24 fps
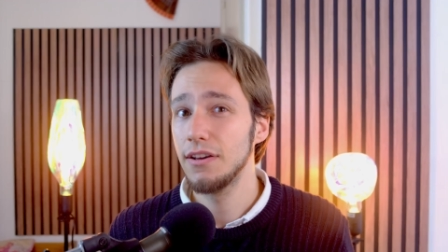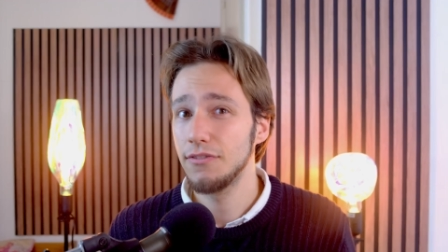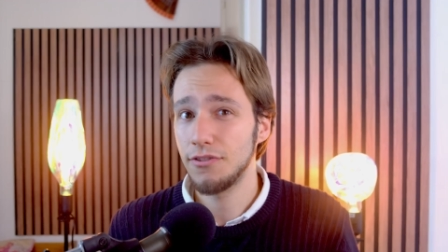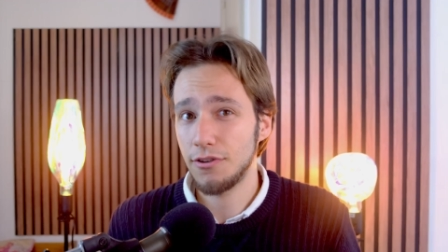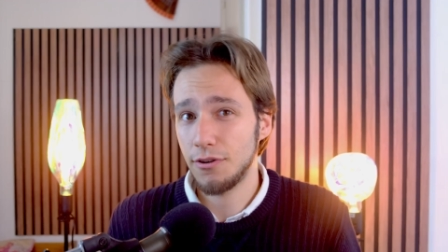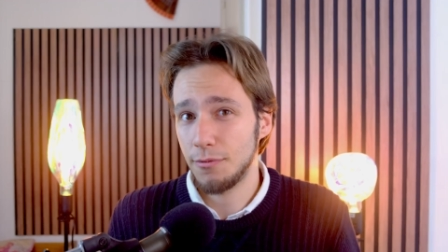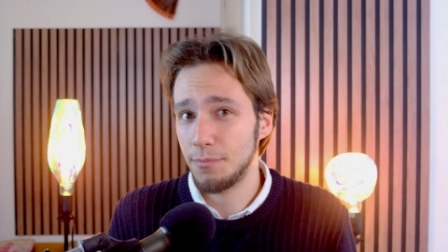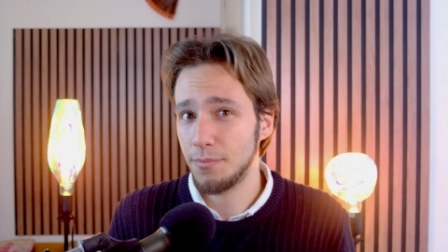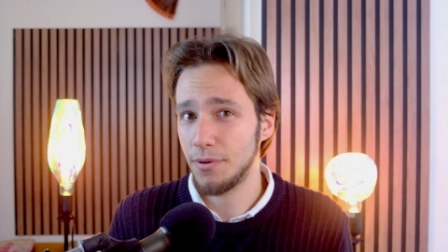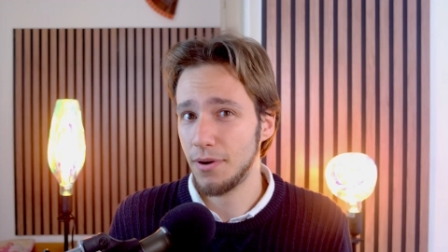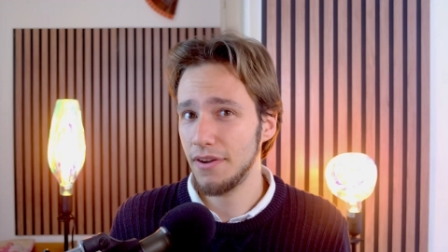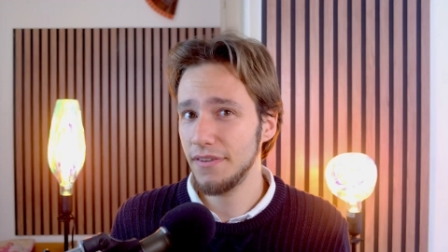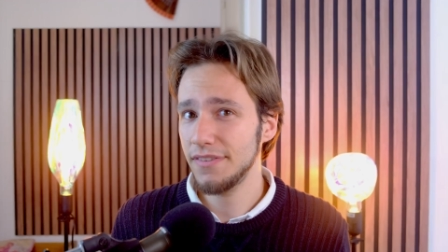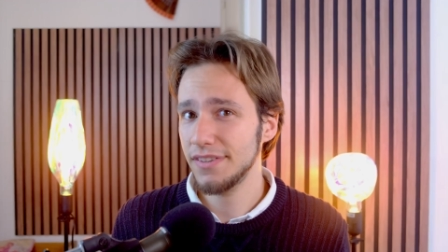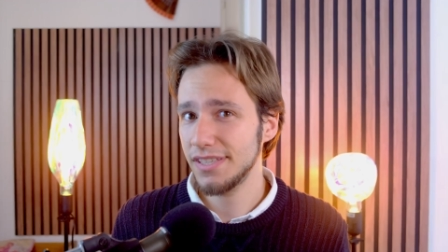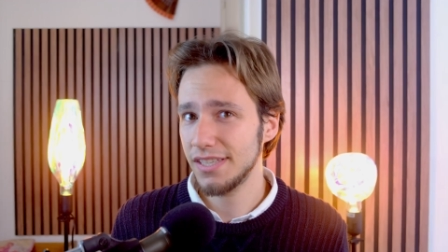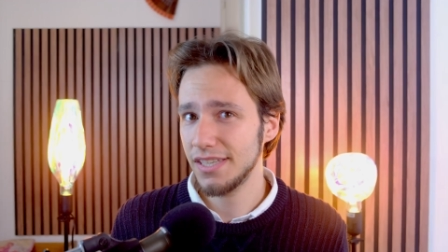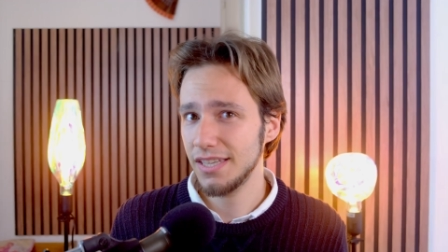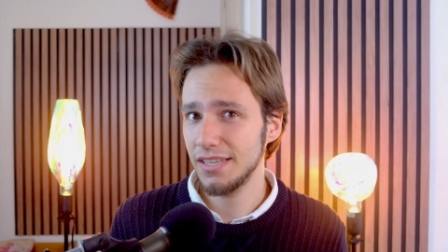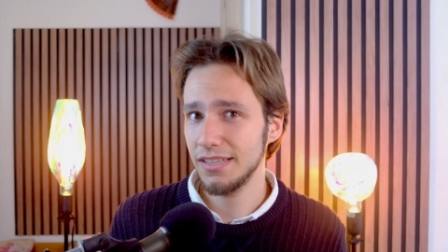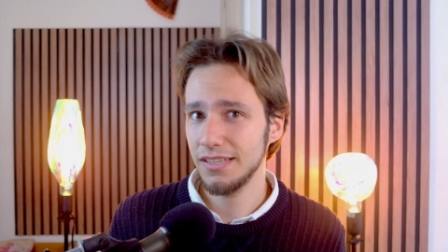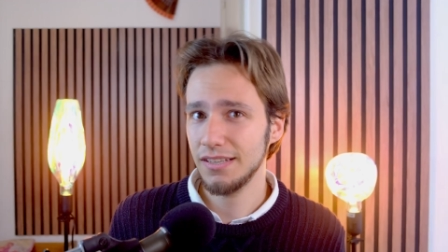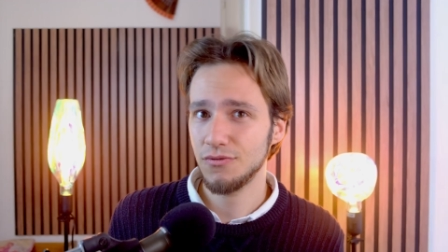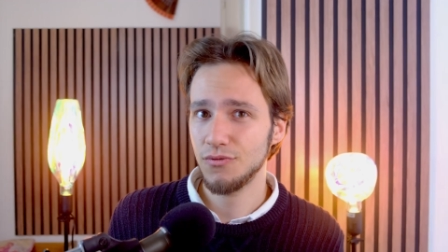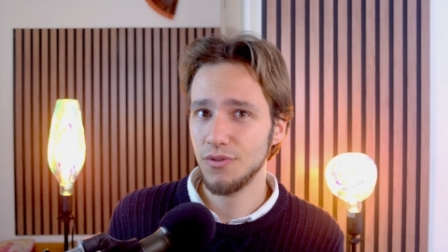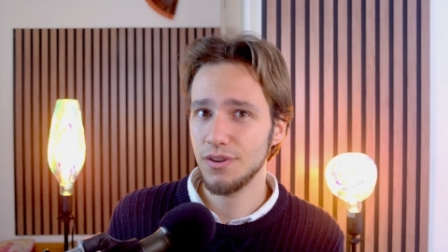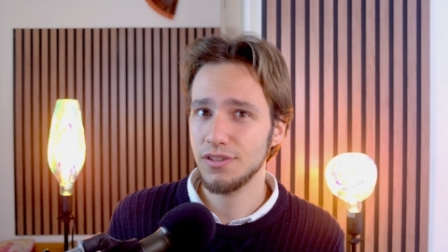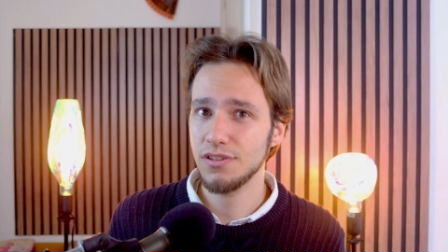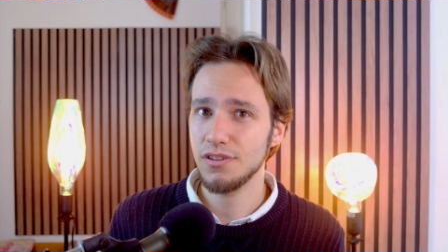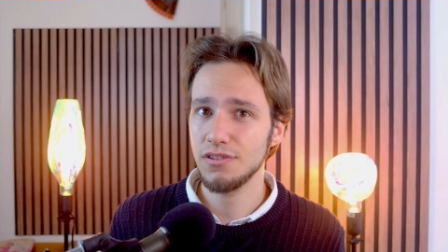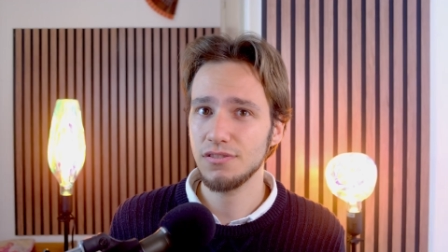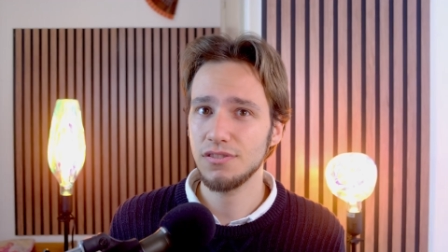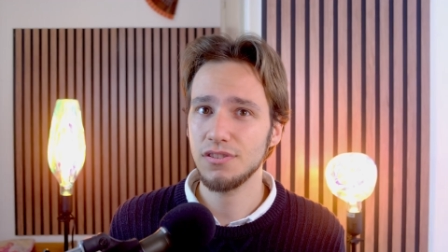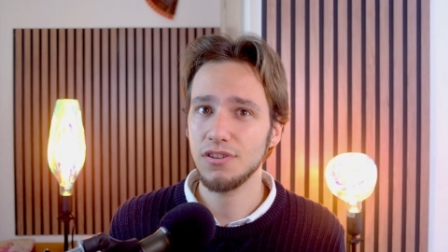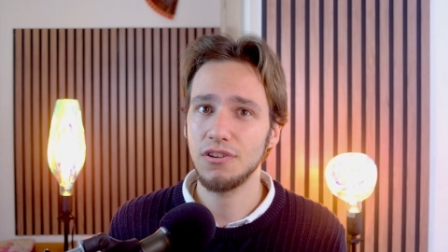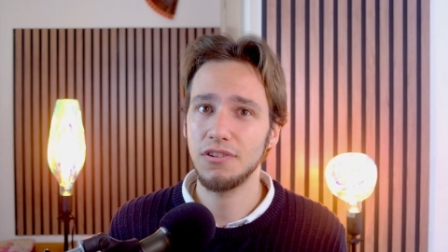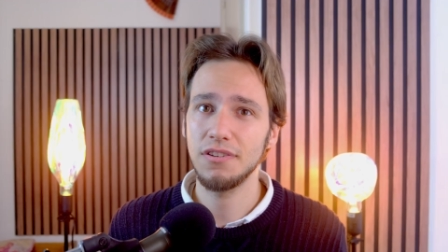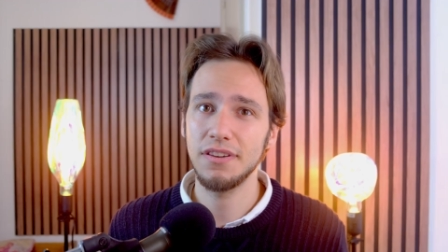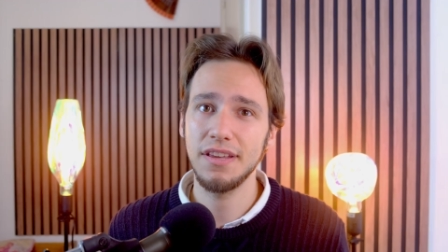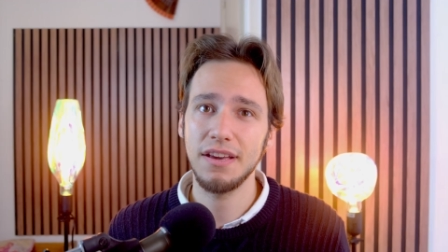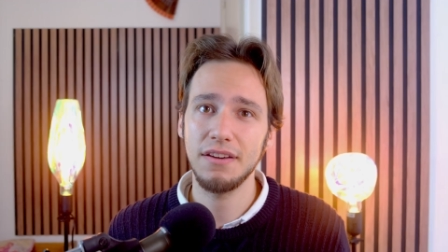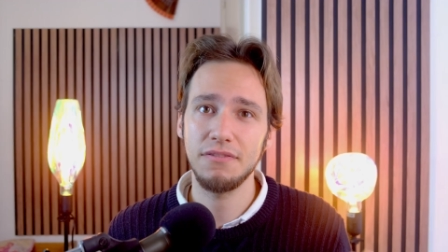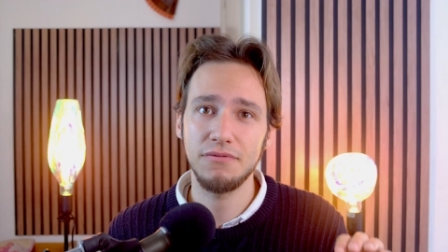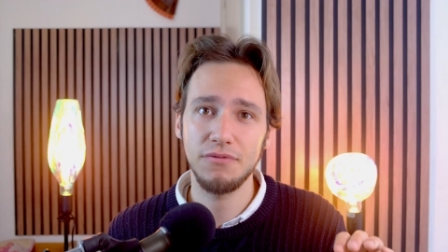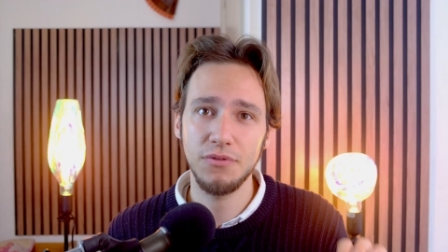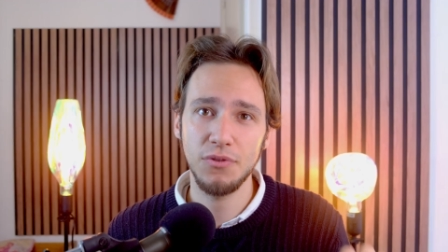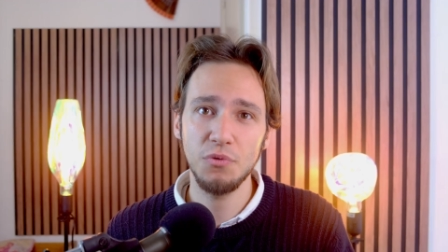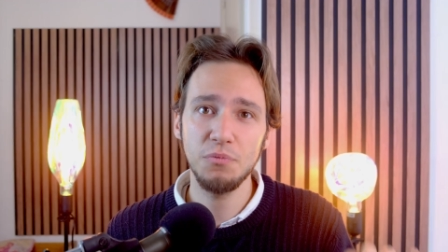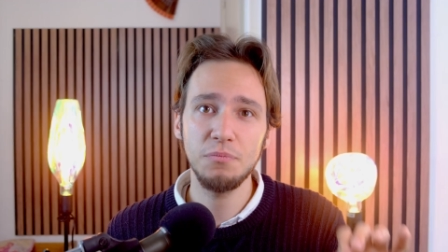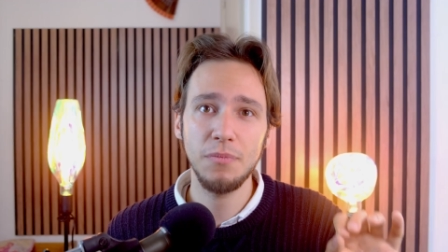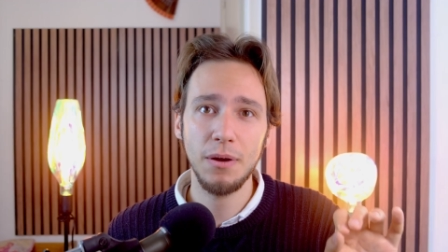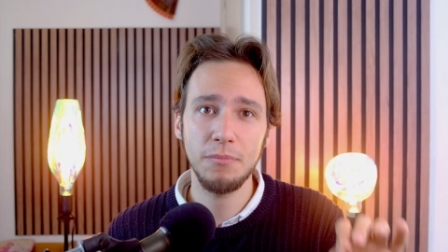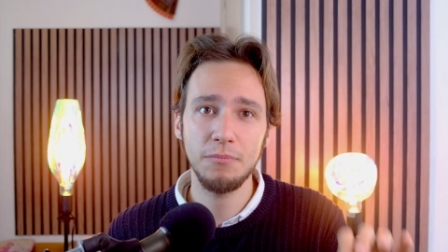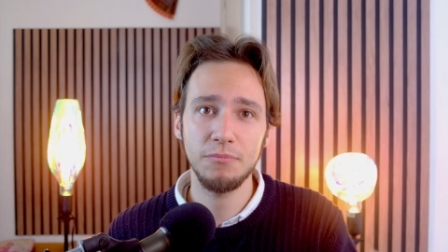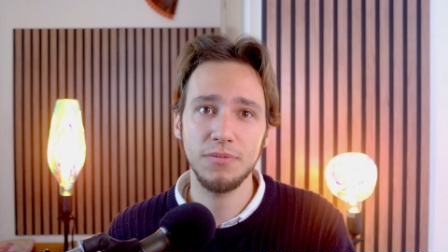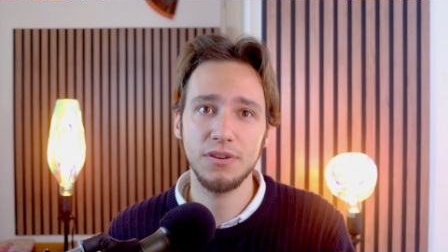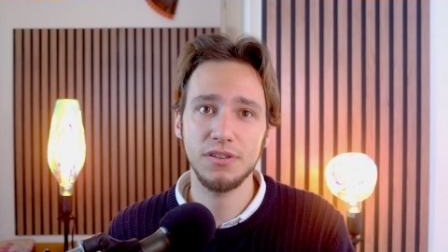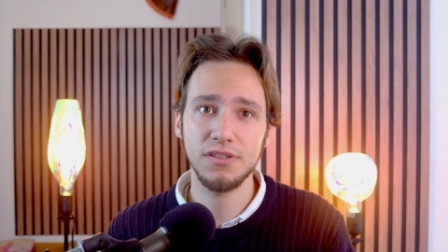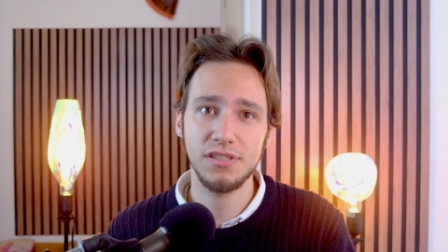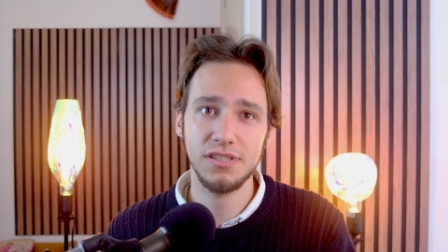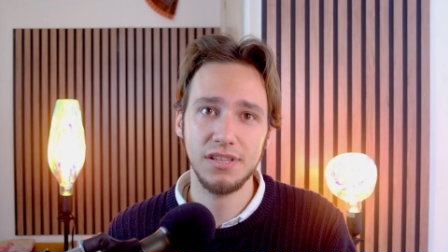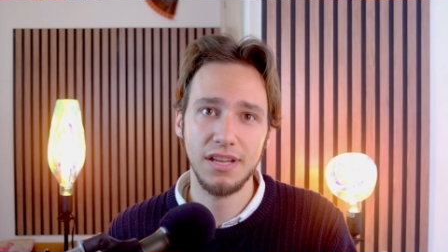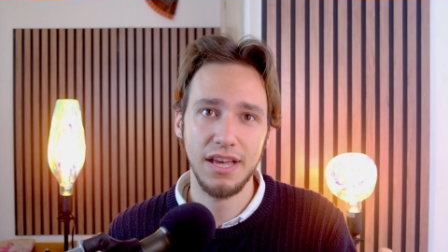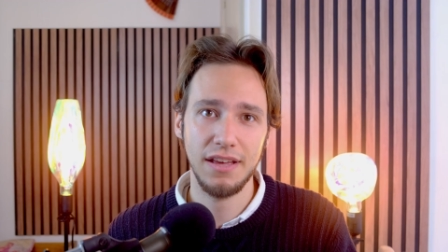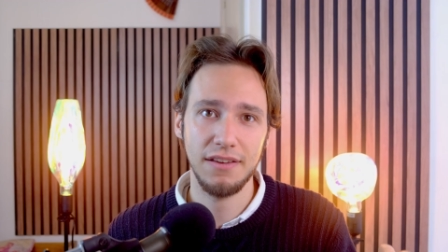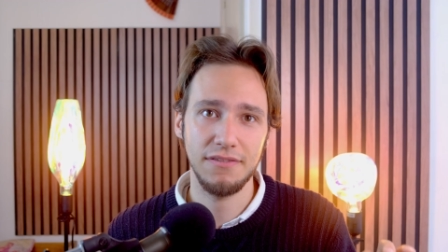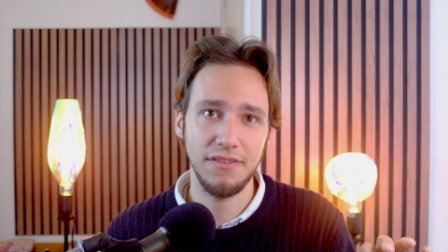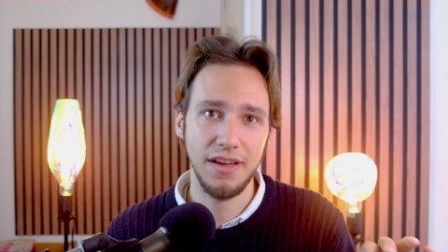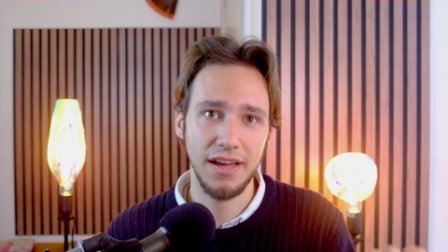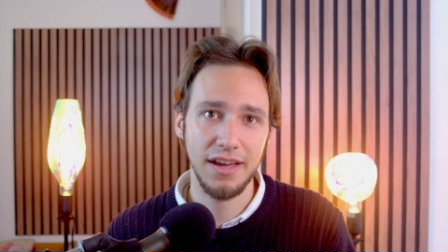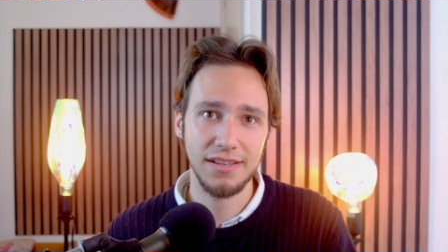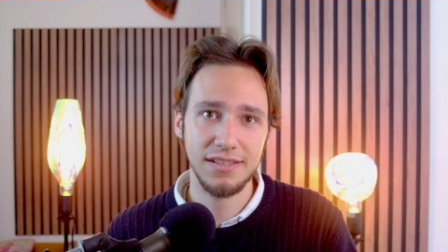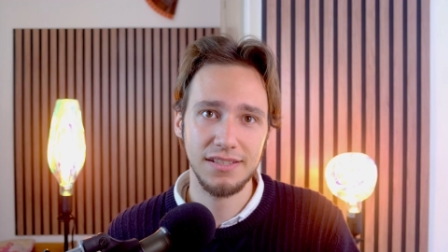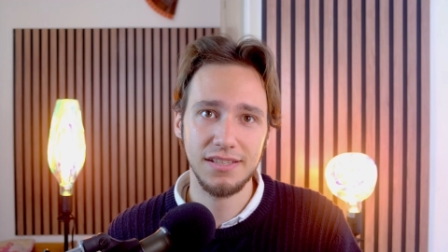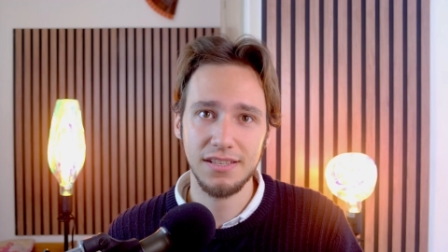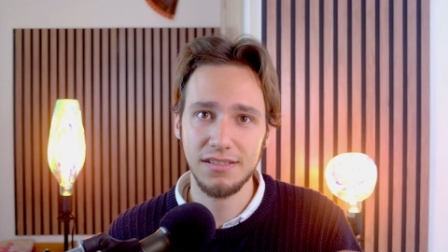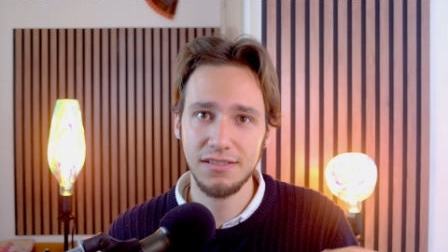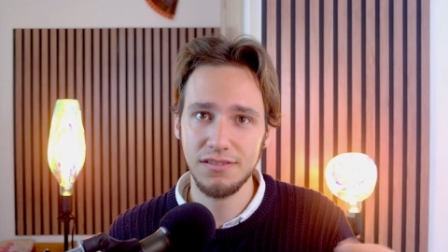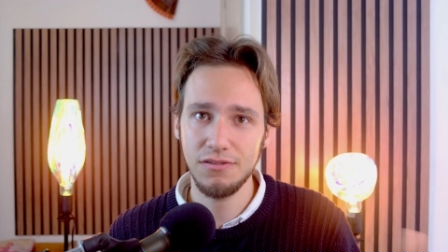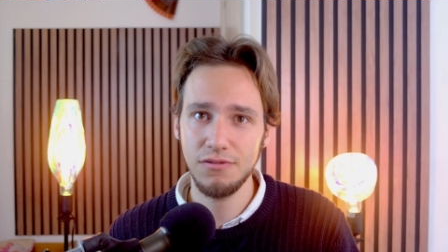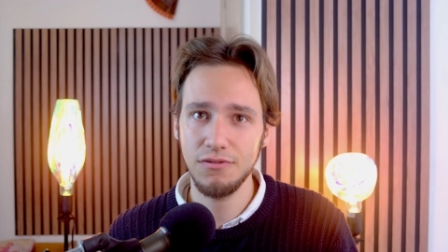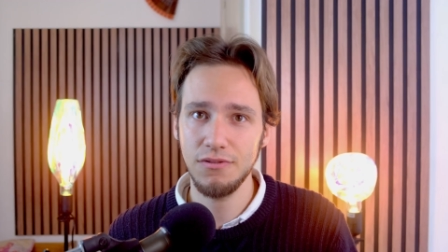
For privacy reasons, only a few members have access